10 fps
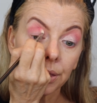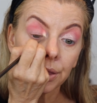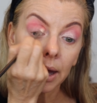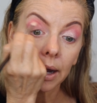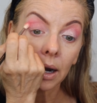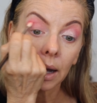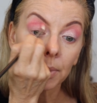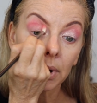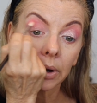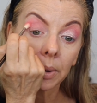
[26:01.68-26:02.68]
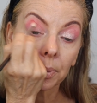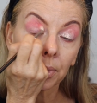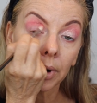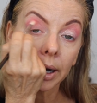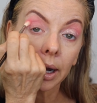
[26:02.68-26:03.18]
then I'm going to
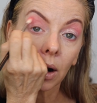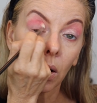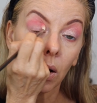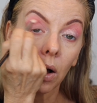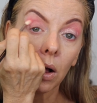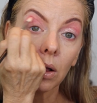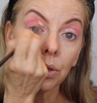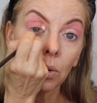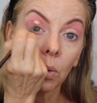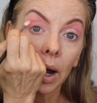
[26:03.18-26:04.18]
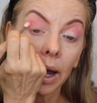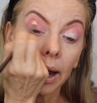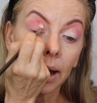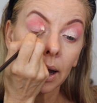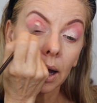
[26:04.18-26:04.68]
bring it all the
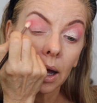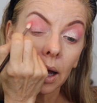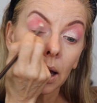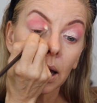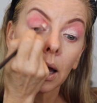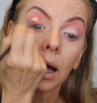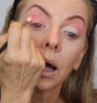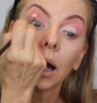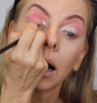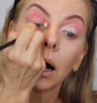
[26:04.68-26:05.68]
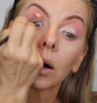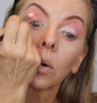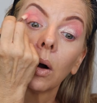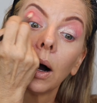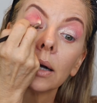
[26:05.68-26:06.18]
way
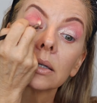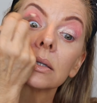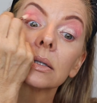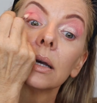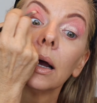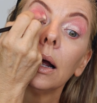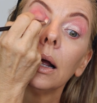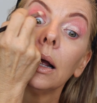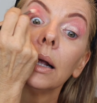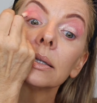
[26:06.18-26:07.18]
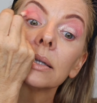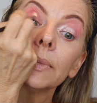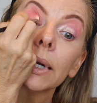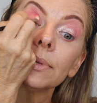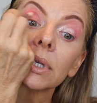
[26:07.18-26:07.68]
across. And
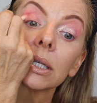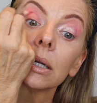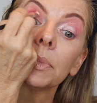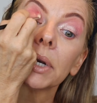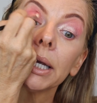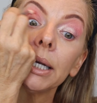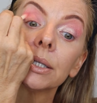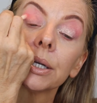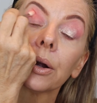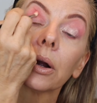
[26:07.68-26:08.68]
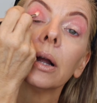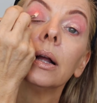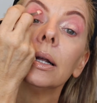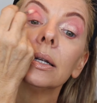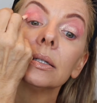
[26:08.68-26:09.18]
sometimes it's a little bit easier,
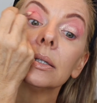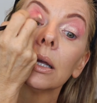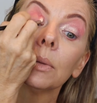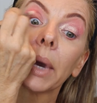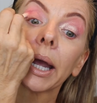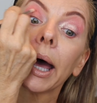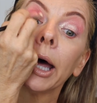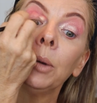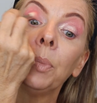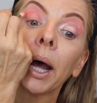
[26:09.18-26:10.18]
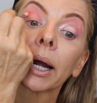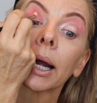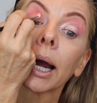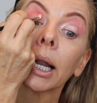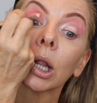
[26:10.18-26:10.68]
tilt my head back and
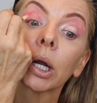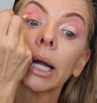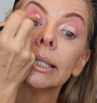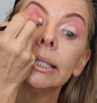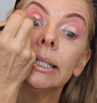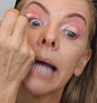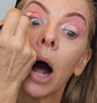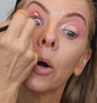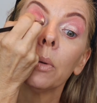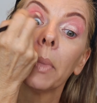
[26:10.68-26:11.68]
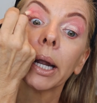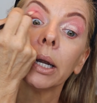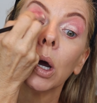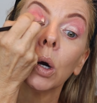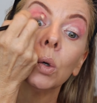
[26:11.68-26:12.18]
kind of look down my
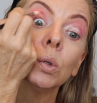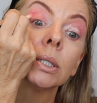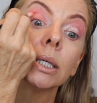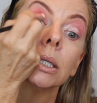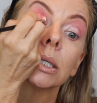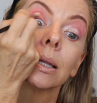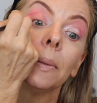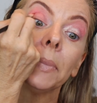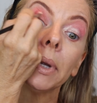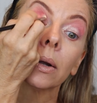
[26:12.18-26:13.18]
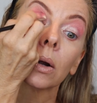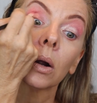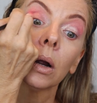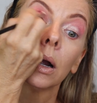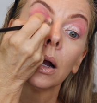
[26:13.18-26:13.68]
nose into the mirror